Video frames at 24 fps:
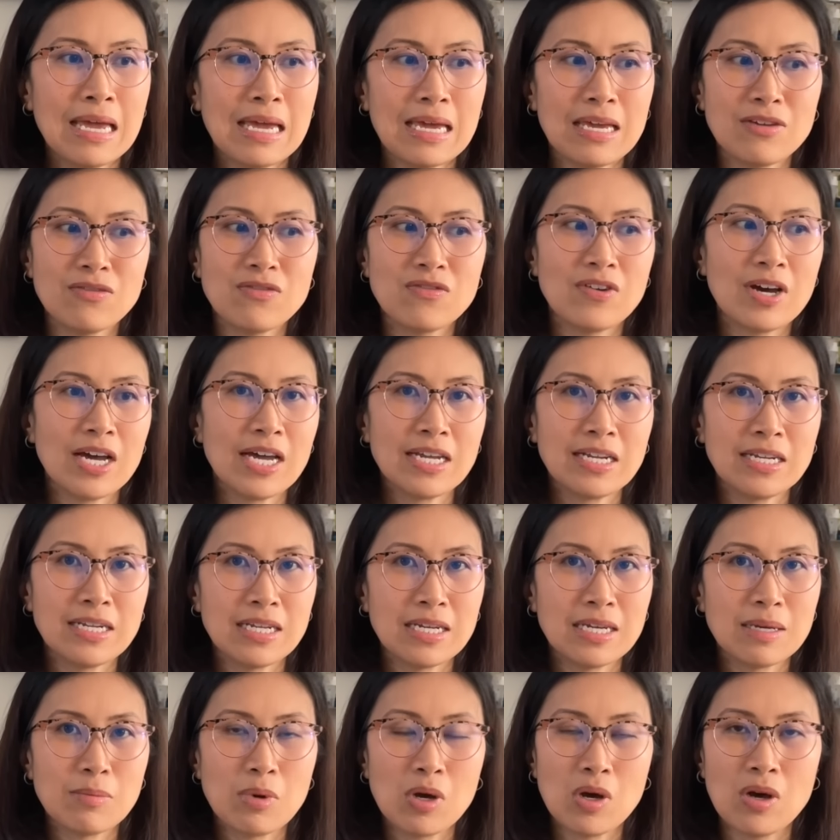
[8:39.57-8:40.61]
a fine
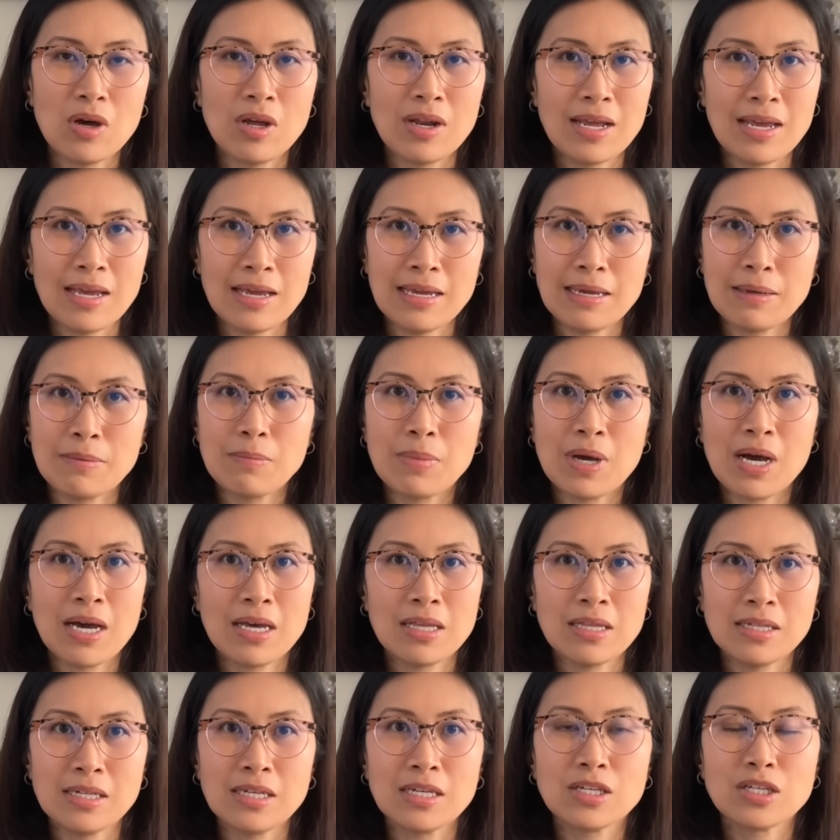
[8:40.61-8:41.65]
nib on a
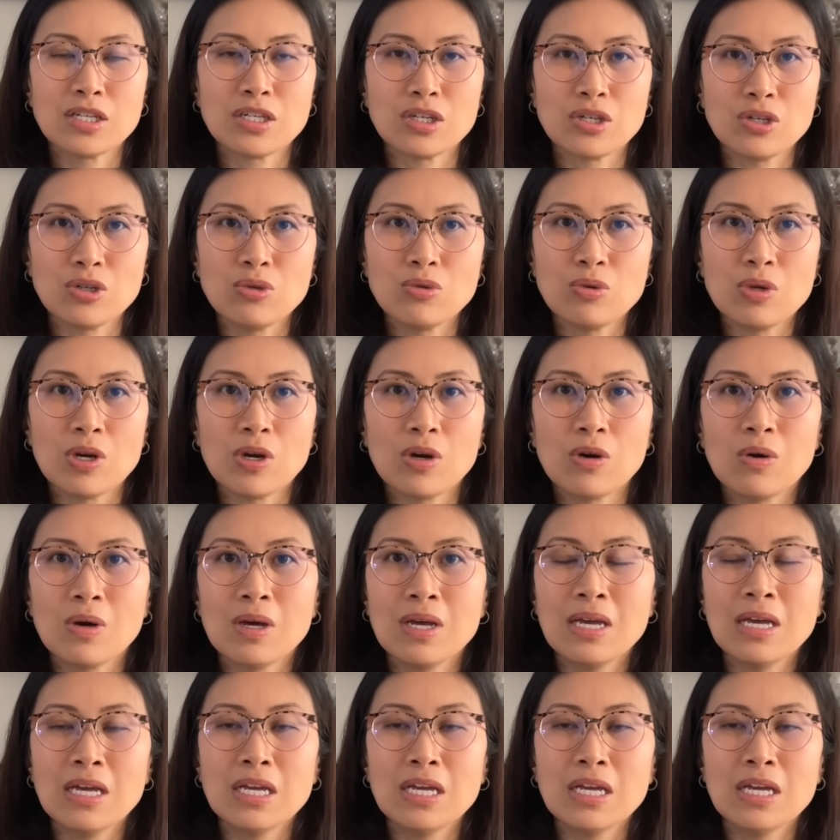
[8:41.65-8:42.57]
Pilot Kakuno.